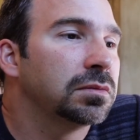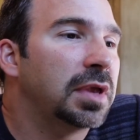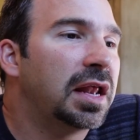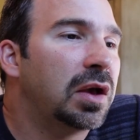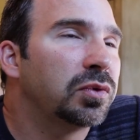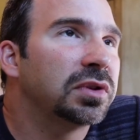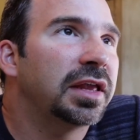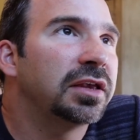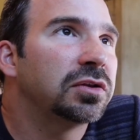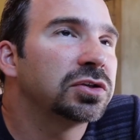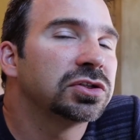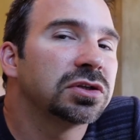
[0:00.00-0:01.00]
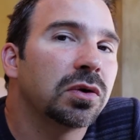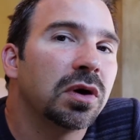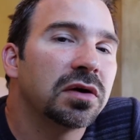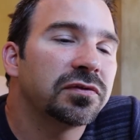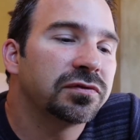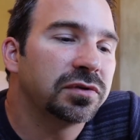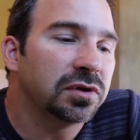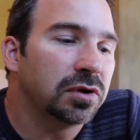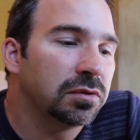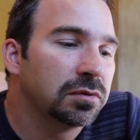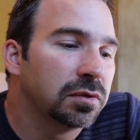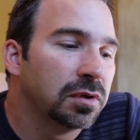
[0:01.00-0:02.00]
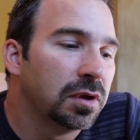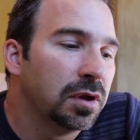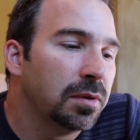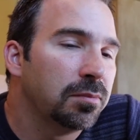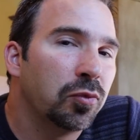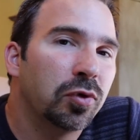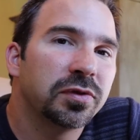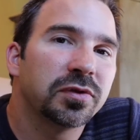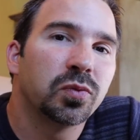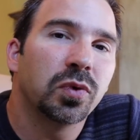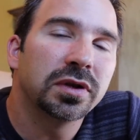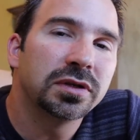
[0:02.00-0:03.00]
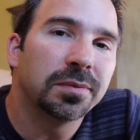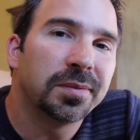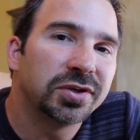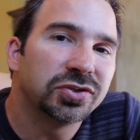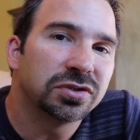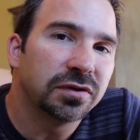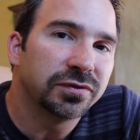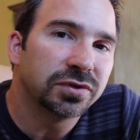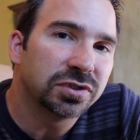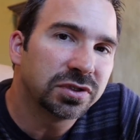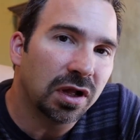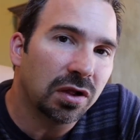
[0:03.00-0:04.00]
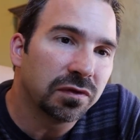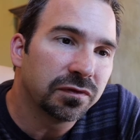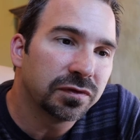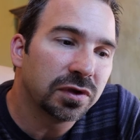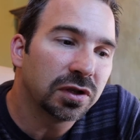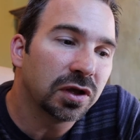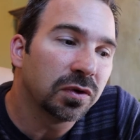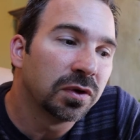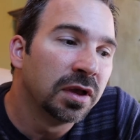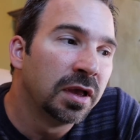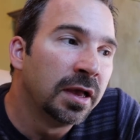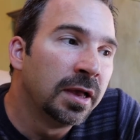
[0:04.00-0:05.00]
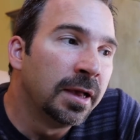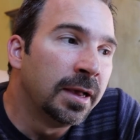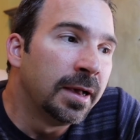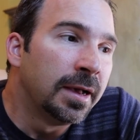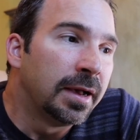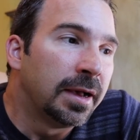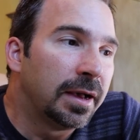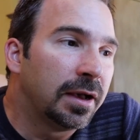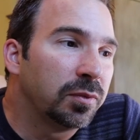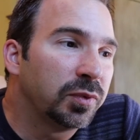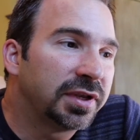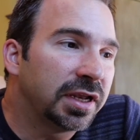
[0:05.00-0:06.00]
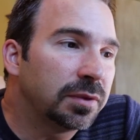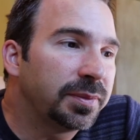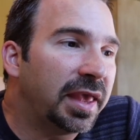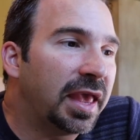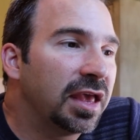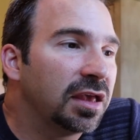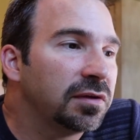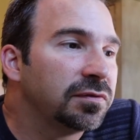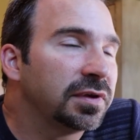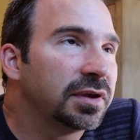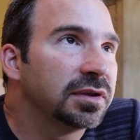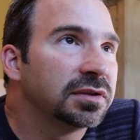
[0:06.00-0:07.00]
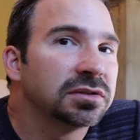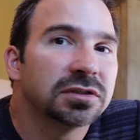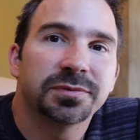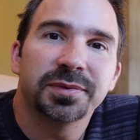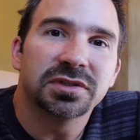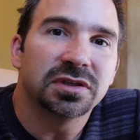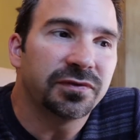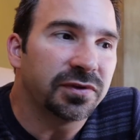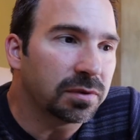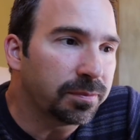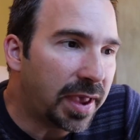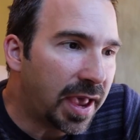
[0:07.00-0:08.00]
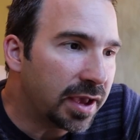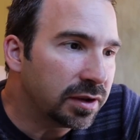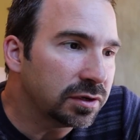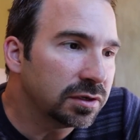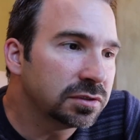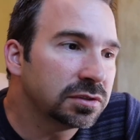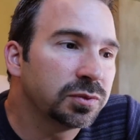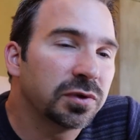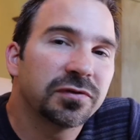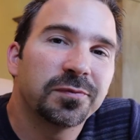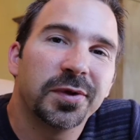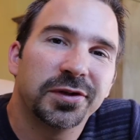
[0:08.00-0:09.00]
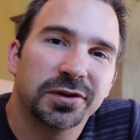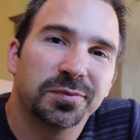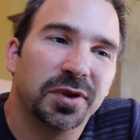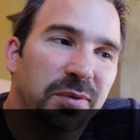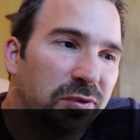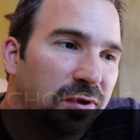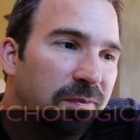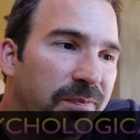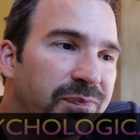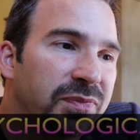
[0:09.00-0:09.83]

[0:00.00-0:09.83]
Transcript: and I would like you to show off, you know, more than one dimension of yourself. You know, um, we tend to behave in specific patterns with familiar people.